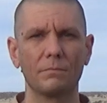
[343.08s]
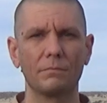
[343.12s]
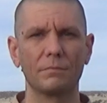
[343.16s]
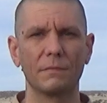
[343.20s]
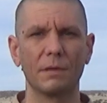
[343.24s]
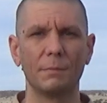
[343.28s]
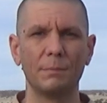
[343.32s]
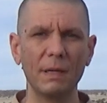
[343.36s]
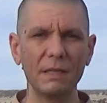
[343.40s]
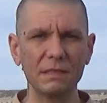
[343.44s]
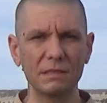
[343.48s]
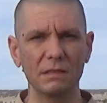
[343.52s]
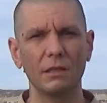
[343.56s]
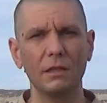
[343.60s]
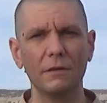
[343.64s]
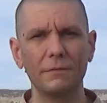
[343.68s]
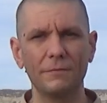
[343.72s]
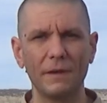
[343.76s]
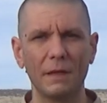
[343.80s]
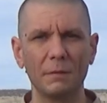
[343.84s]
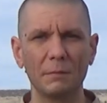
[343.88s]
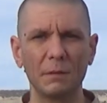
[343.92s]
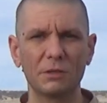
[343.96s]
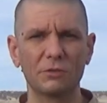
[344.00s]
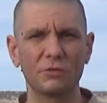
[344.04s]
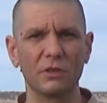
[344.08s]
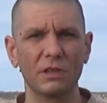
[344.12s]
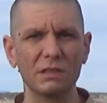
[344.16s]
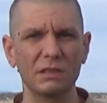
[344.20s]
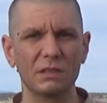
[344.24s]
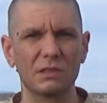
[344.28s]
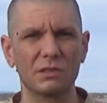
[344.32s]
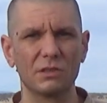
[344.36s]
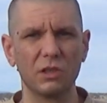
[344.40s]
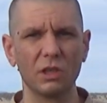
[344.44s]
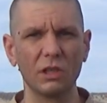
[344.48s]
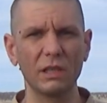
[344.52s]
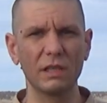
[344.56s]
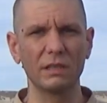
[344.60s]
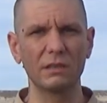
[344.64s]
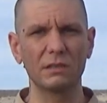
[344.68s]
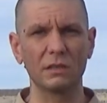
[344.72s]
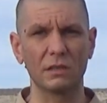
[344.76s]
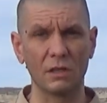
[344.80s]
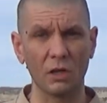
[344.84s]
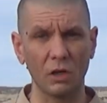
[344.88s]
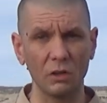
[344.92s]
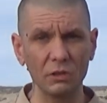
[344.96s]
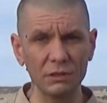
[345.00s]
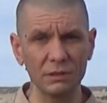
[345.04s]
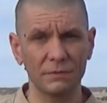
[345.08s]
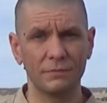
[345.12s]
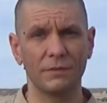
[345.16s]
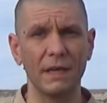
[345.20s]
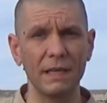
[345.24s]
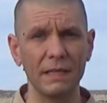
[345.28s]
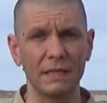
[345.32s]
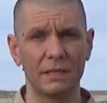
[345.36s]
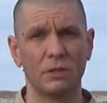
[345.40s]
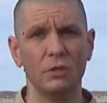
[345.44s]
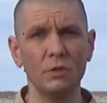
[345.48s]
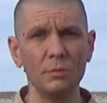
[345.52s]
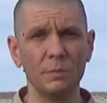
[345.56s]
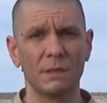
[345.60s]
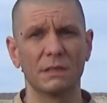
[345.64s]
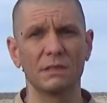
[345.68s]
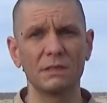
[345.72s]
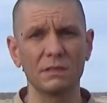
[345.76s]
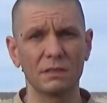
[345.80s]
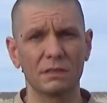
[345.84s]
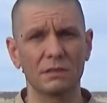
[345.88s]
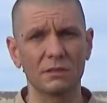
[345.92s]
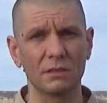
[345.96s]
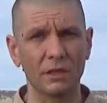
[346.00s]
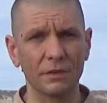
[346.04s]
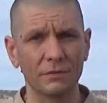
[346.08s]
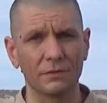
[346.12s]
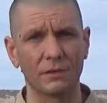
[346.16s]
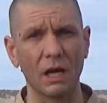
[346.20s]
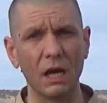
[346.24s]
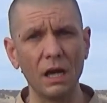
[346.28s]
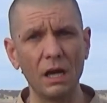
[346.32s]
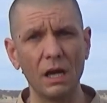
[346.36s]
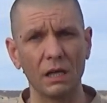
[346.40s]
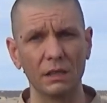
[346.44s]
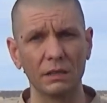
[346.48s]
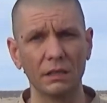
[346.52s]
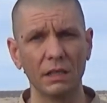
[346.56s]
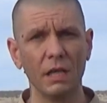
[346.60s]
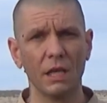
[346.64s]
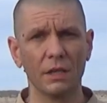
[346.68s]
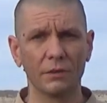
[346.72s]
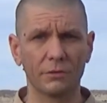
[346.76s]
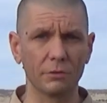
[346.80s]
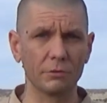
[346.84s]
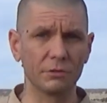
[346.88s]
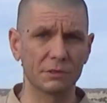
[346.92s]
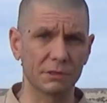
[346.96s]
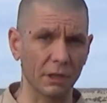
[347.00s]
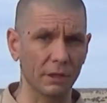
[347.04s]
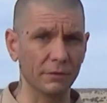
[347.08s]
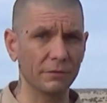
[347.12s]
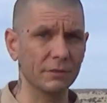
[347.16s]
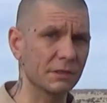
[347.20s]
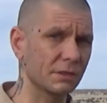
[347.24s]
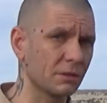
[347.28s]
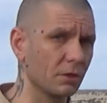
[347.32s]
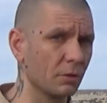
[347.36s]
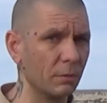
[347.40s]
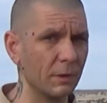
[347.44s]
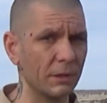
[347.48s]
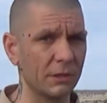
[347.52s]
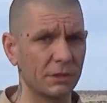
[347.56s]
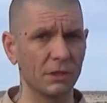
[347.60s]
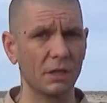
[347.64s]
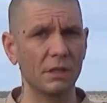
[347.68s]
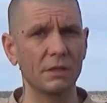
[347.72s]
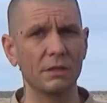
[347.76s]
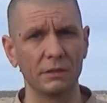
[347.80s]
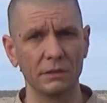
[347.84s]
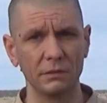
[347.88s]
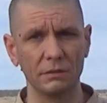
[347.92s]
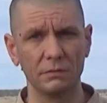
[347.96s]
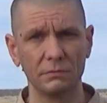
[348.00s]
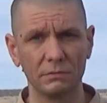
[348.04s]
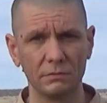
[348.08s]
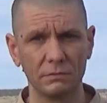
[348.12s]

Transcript: The Bezalel Family Trust is looking to cultivate humans to serve God through service to each other.